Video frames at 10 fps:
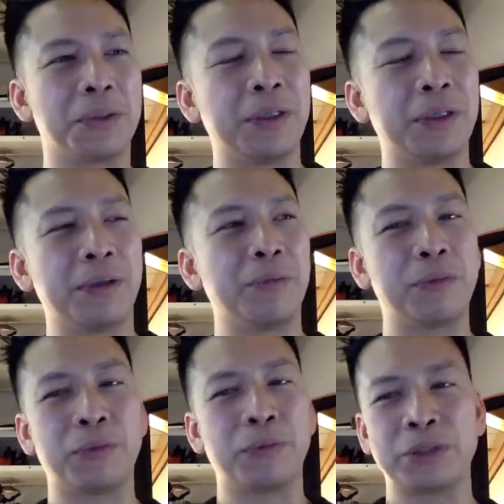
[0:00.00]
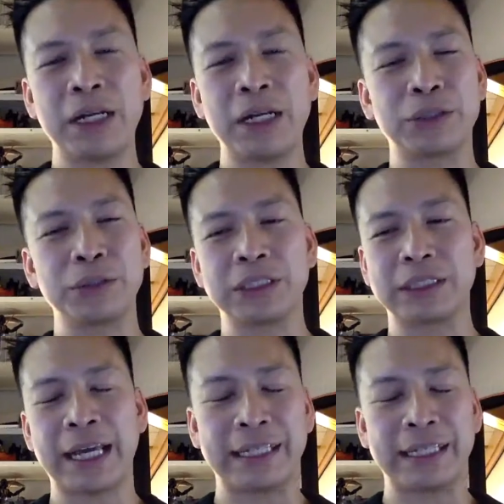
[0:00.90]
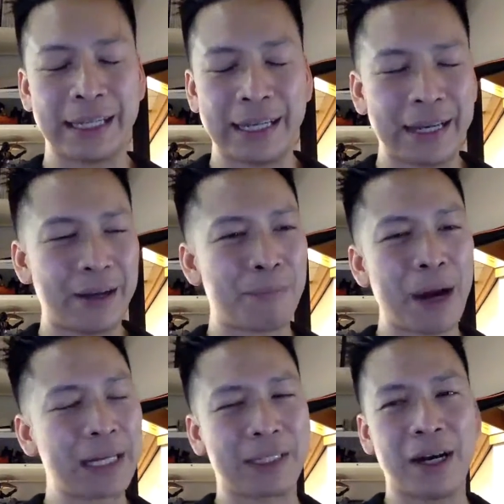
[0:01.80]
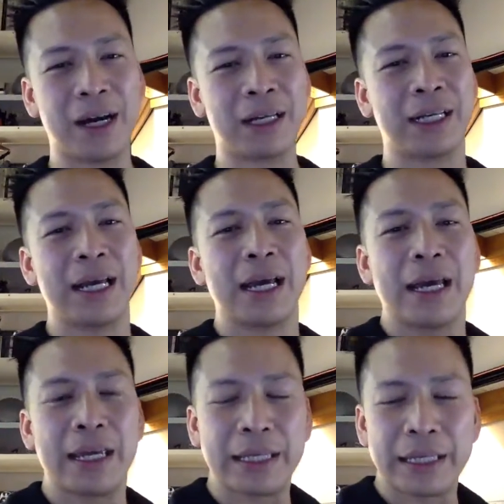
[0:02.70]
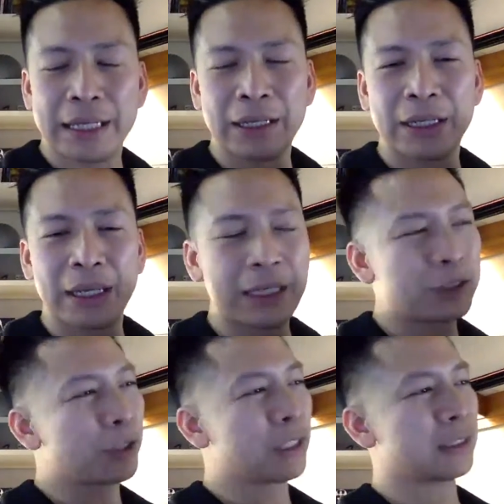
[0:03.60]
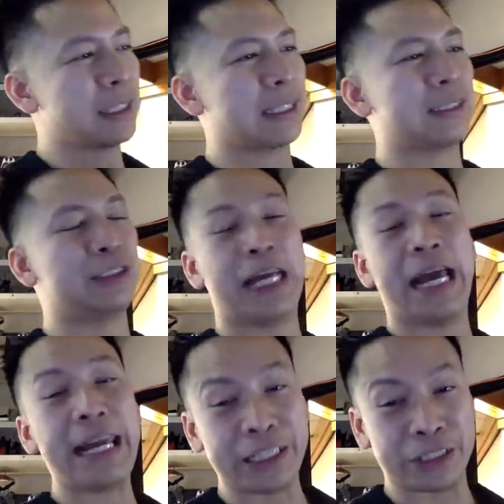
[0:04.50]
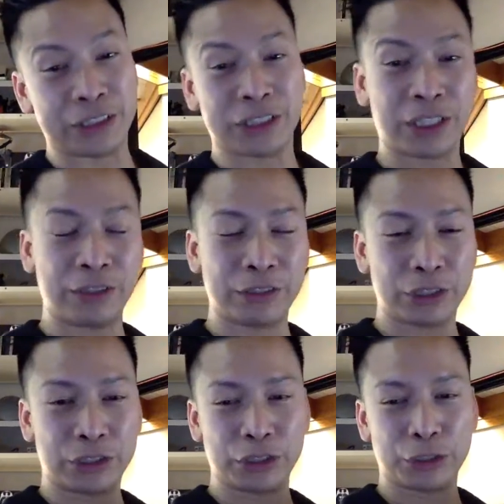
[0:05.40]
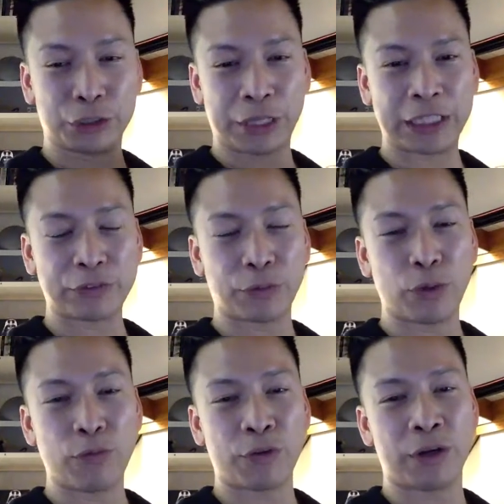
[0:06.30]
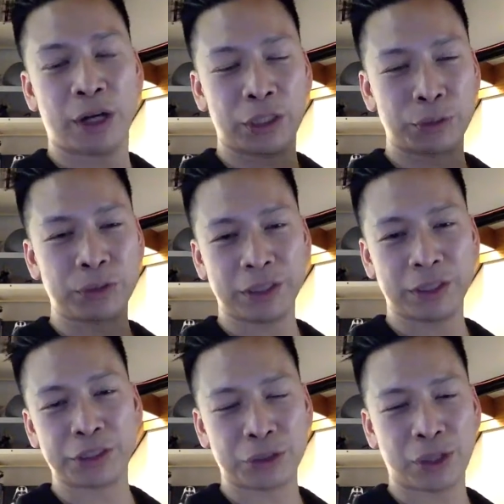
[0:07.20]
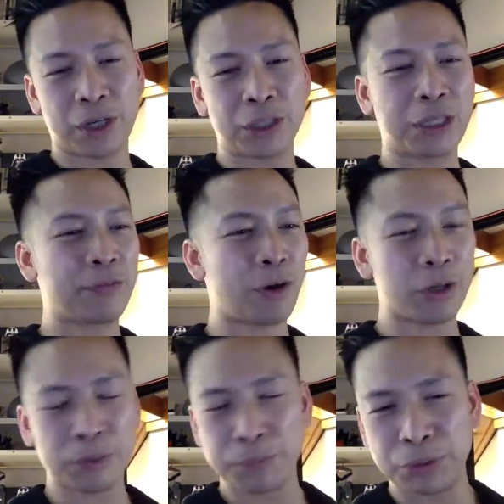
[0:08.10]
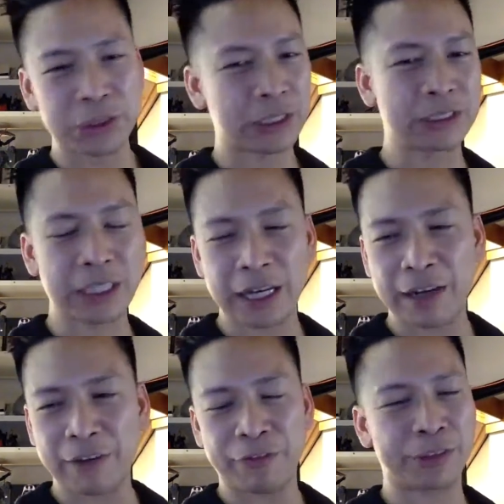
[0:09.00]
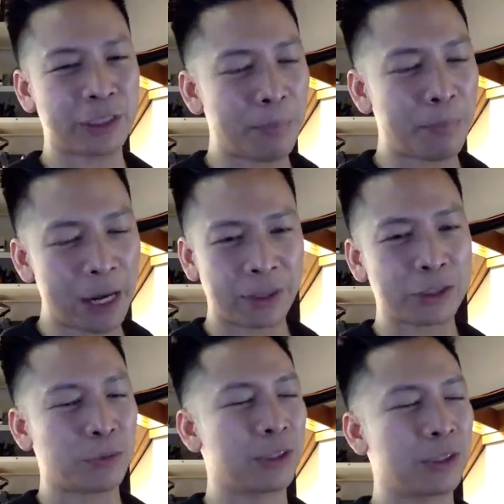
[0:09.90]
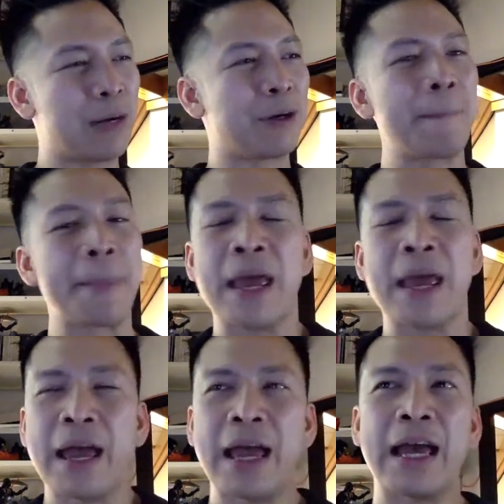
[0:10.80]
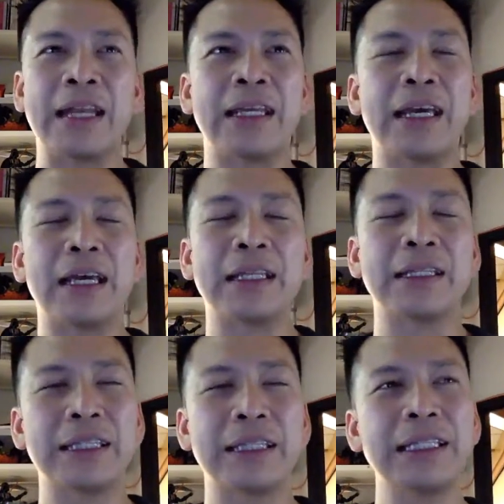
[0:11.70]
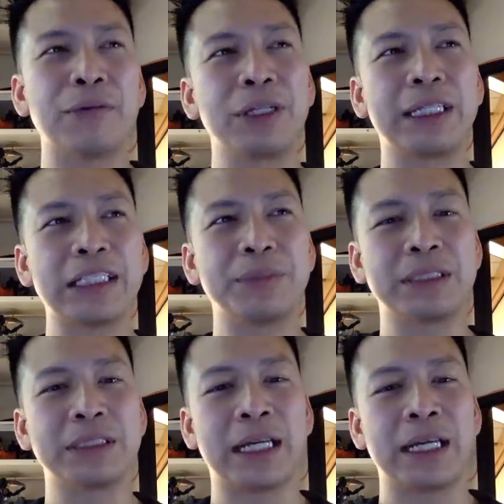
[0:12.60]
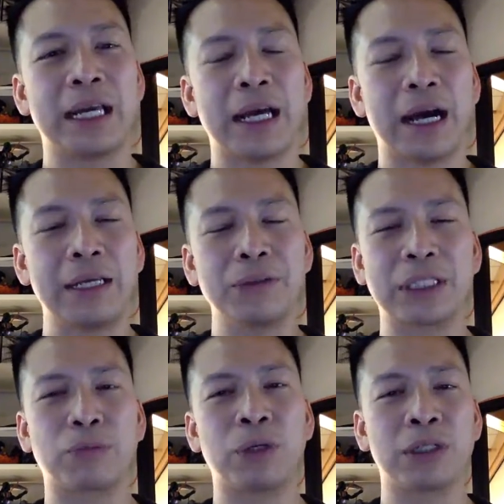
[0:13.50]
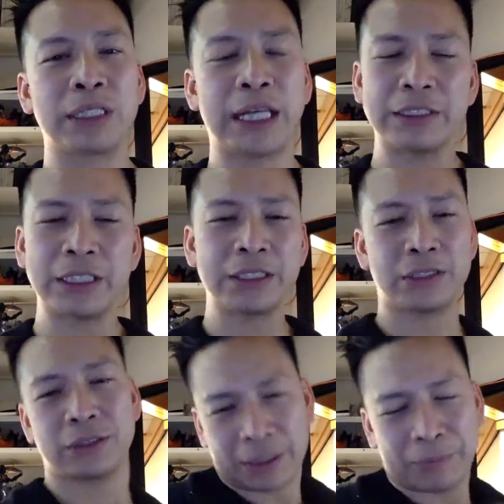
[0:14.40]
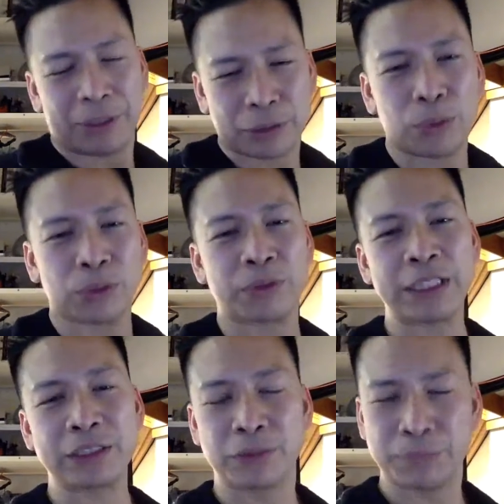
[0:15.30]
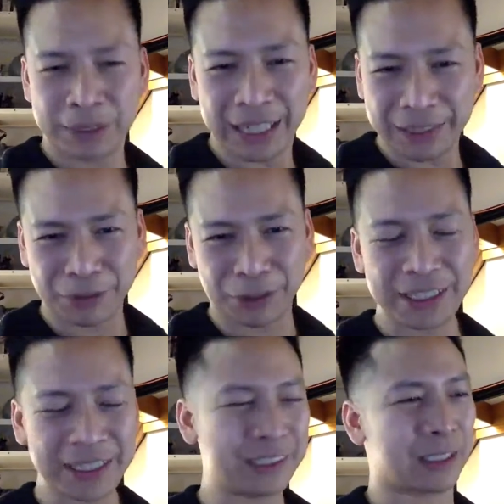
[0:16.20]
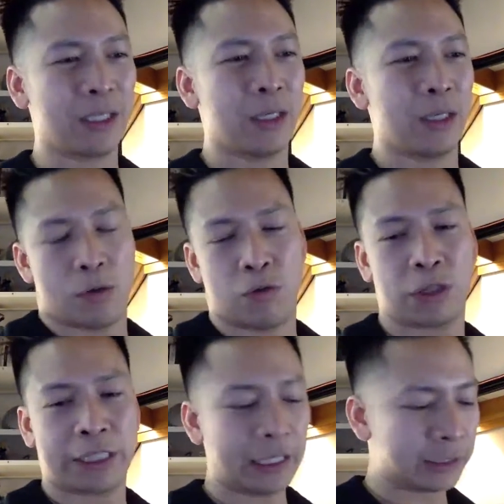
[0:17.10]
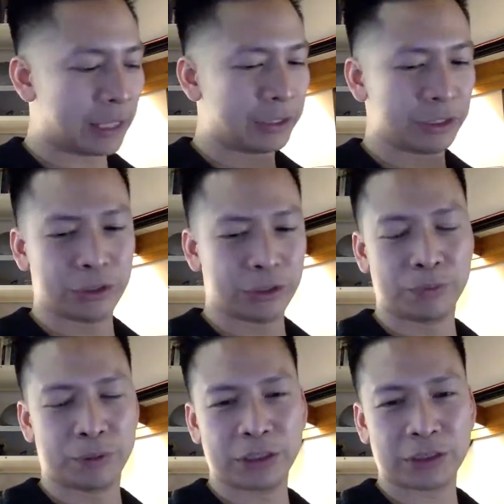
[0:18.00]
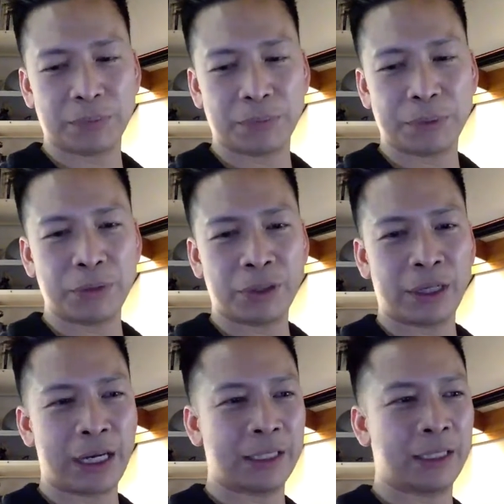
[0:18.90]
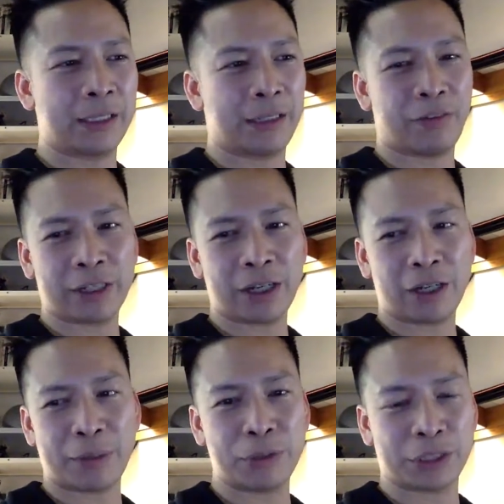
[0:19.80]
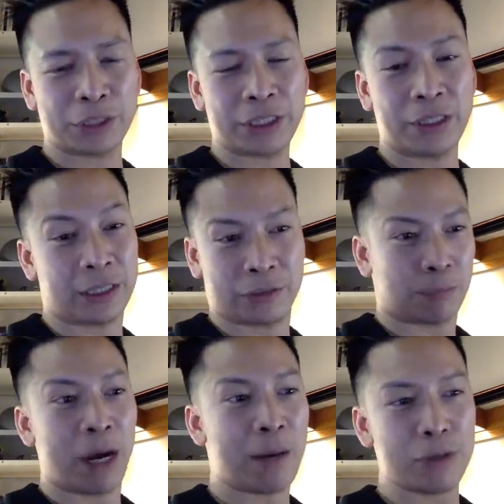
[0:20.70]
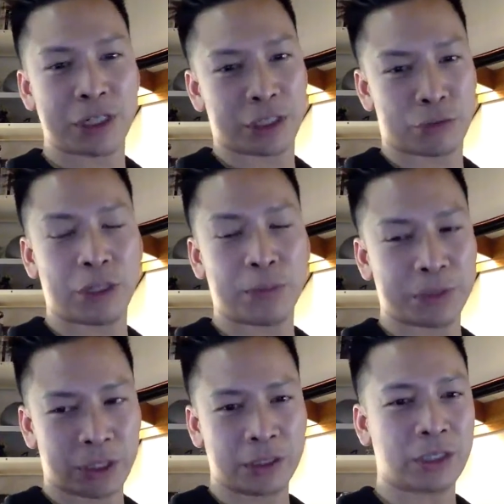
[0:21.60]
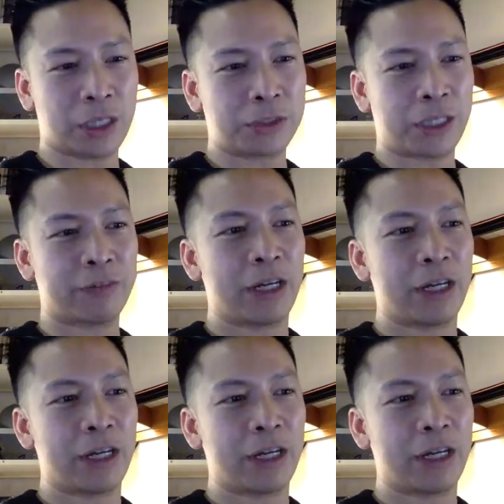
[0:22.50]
So, we're trying to do this, and my God, it took us like days to transfer over onto another external hard drive all the music and stuff and to compile it all to one library. And the thing that really gets me is that he was like, well, can't I just, again, he's old, right? So, but he had a good idea. He's like, well, can't I just use this computer? And then if I got all my music here, it's like my music is ripped, it's on this hard drive.